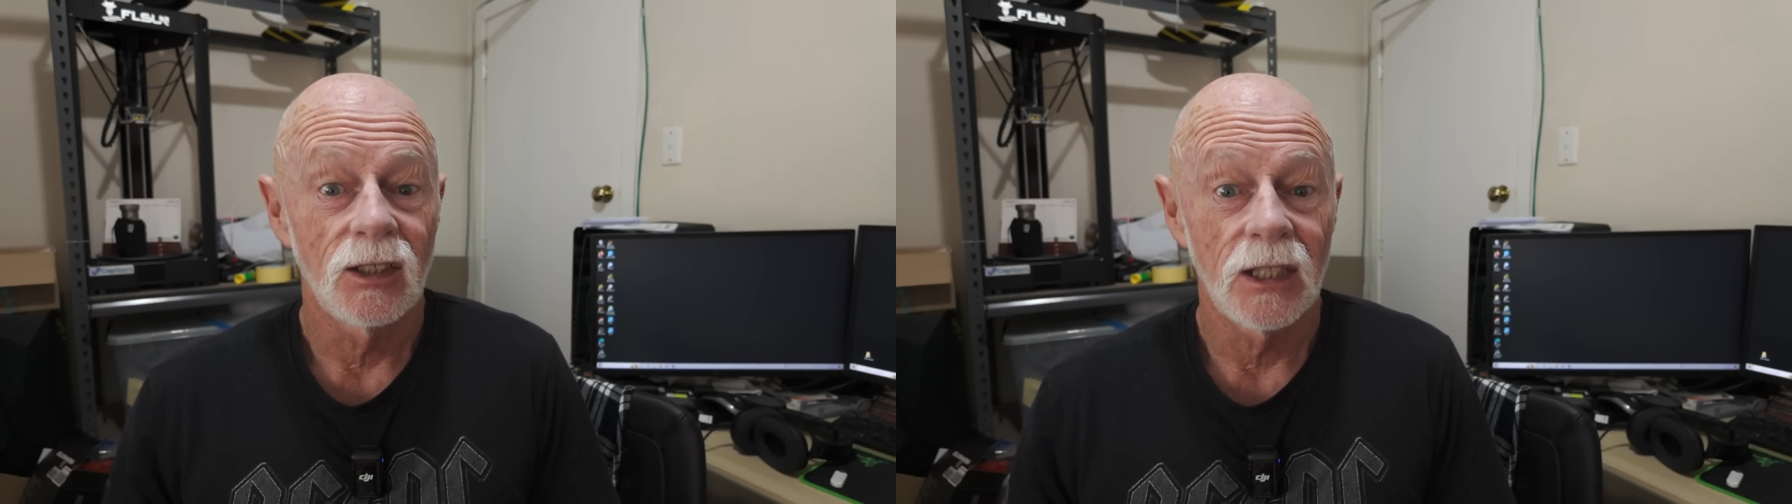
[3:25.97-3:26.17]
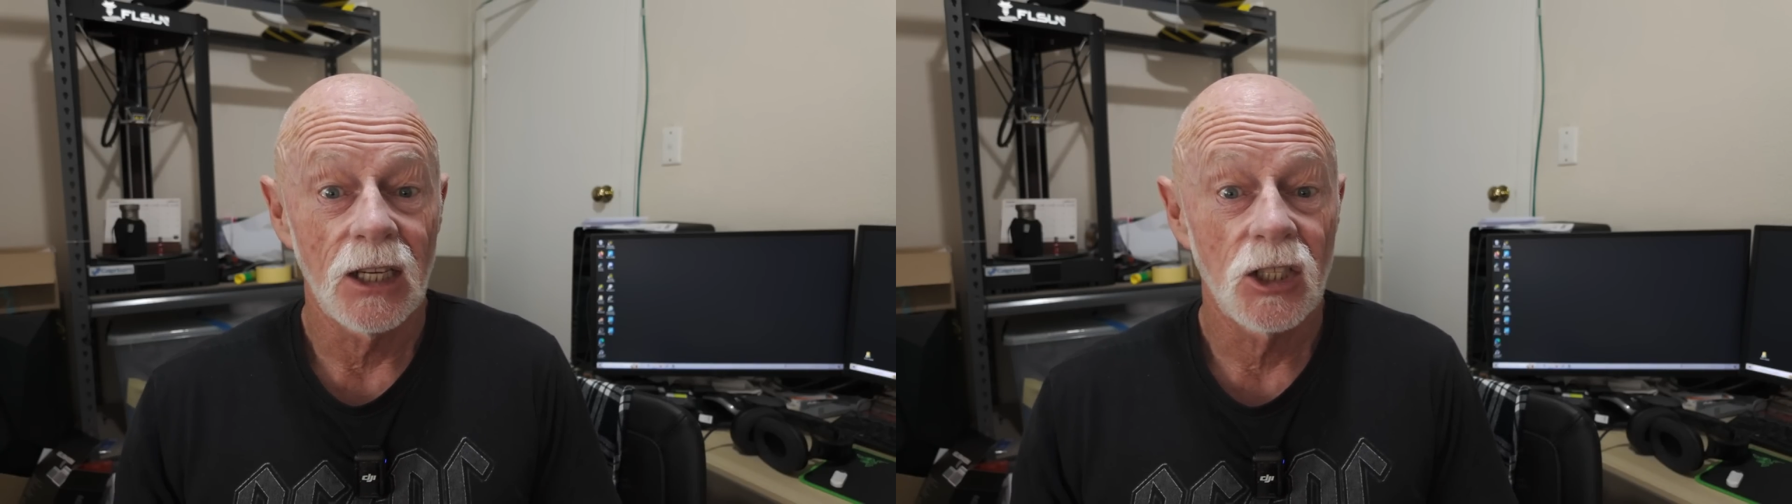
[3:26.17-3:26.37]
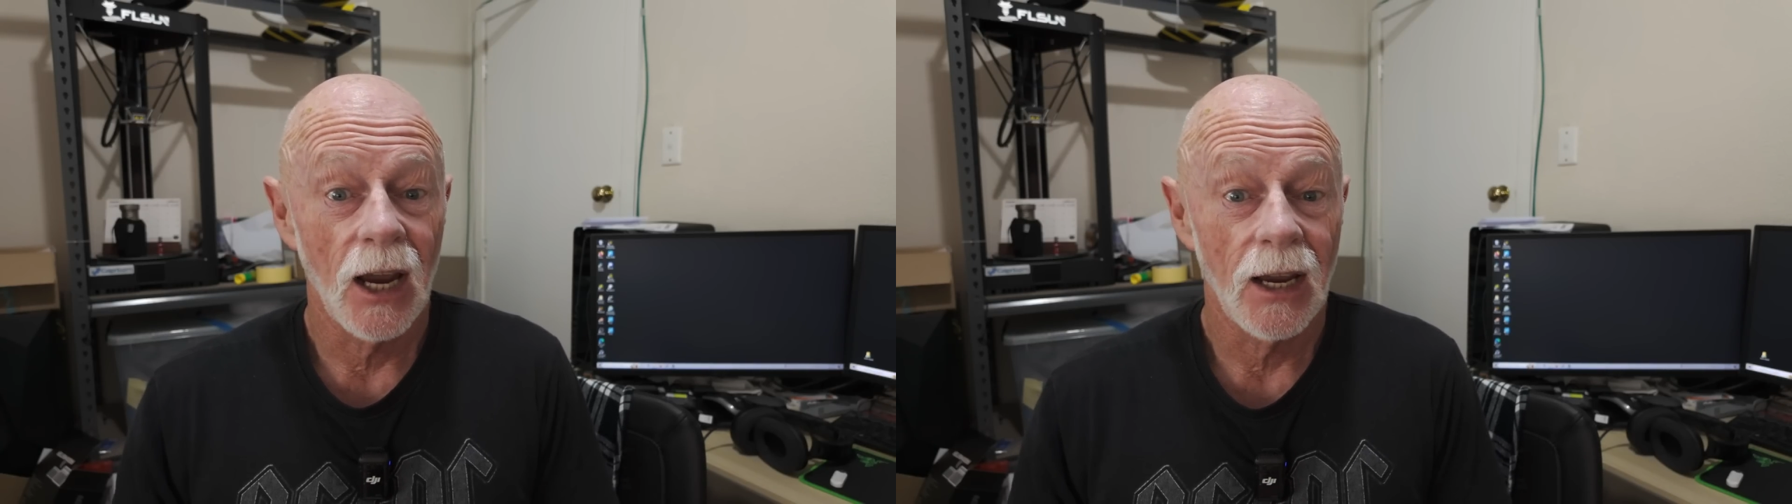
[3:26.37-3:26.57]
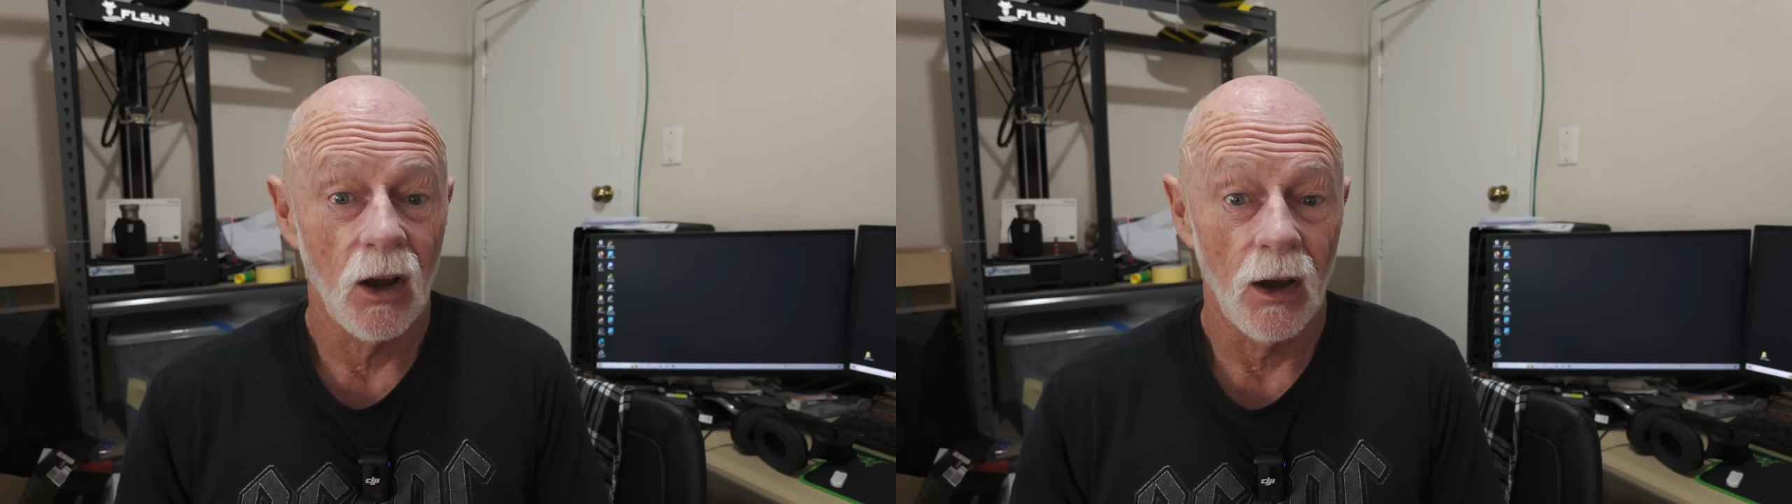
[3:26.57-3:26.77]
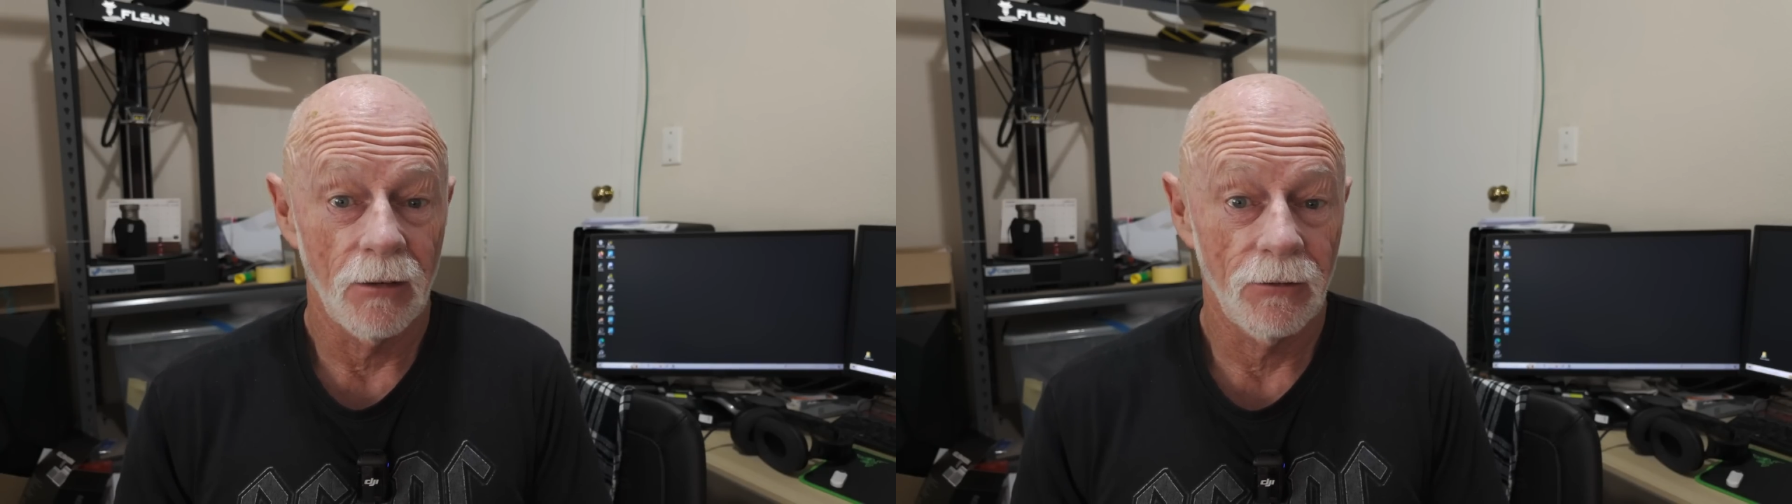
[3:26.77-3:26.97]

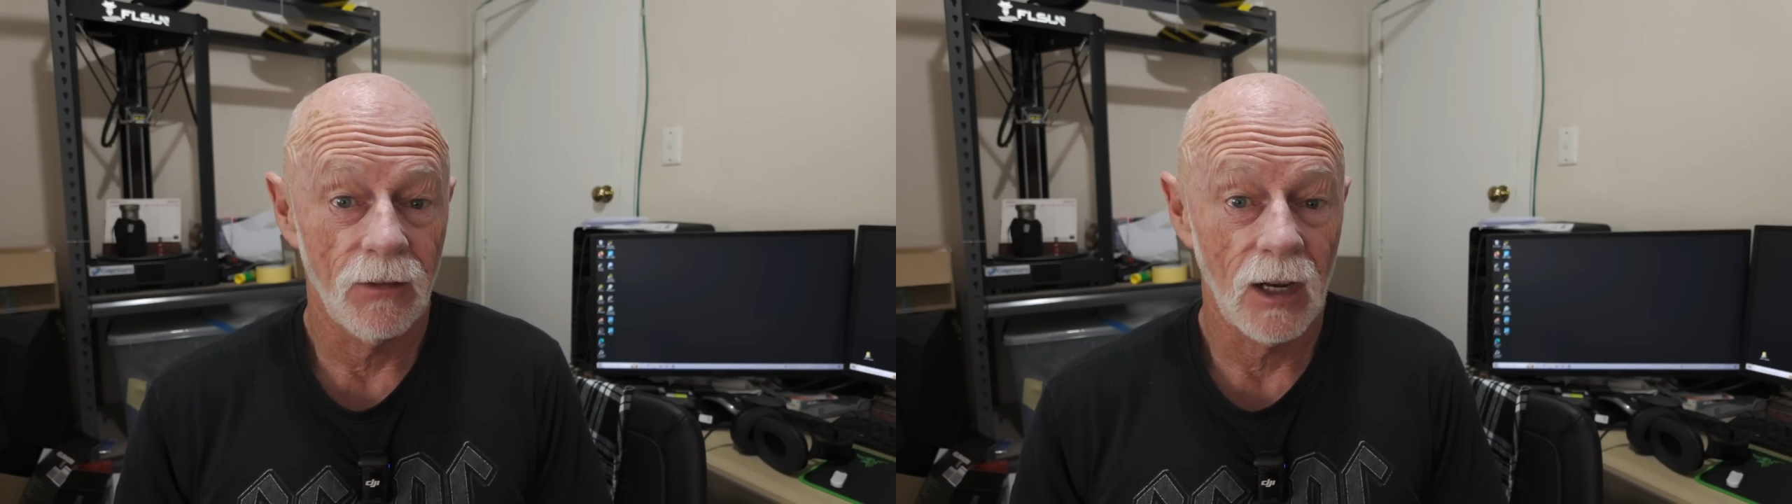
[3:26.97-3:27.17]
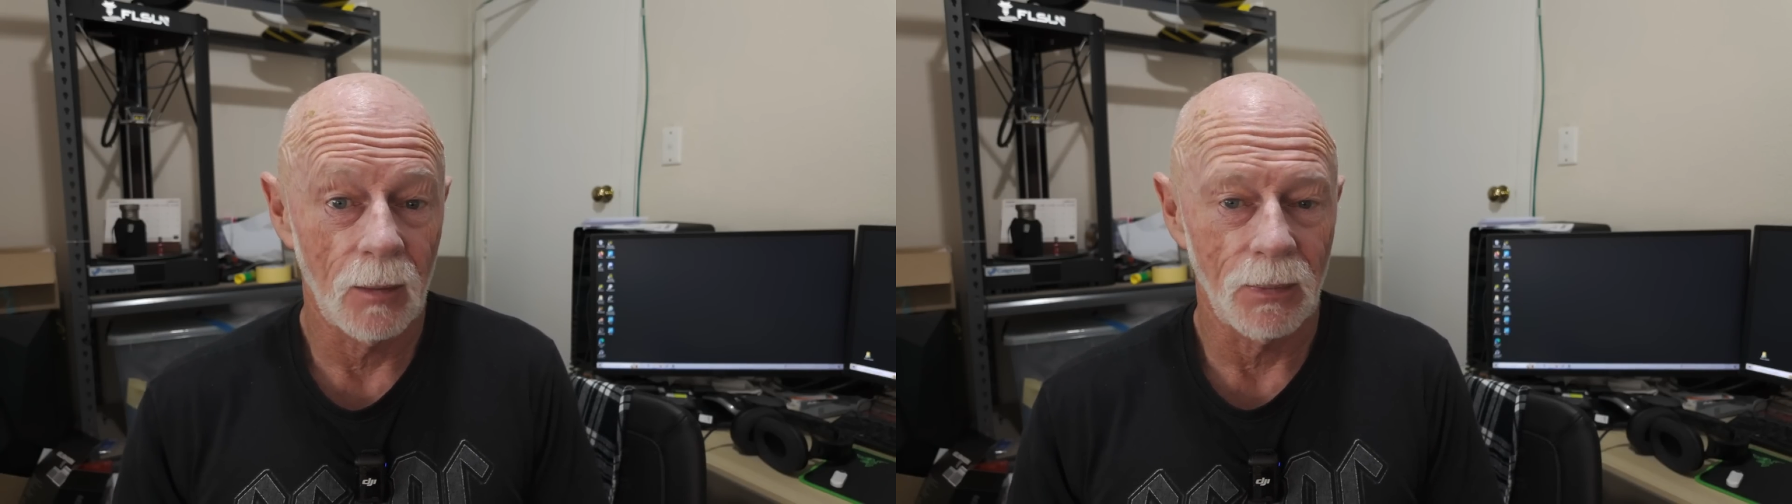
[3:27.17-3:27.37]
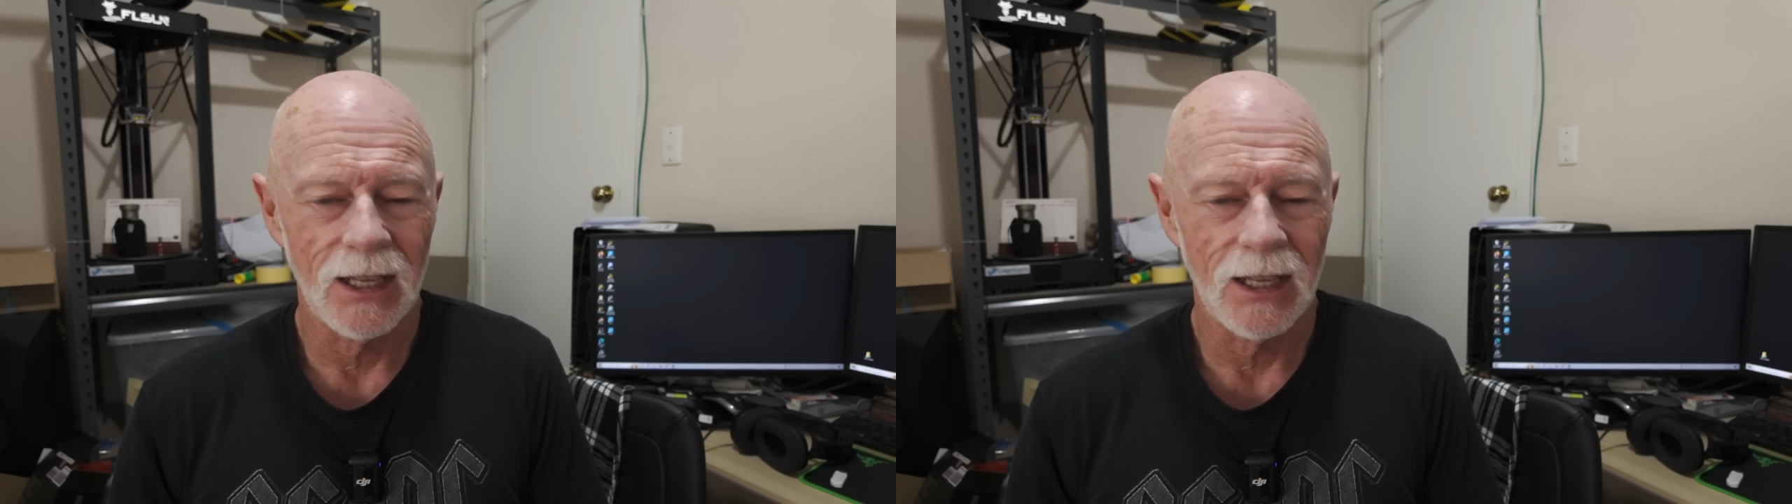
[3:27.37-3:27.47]
DJI Flip.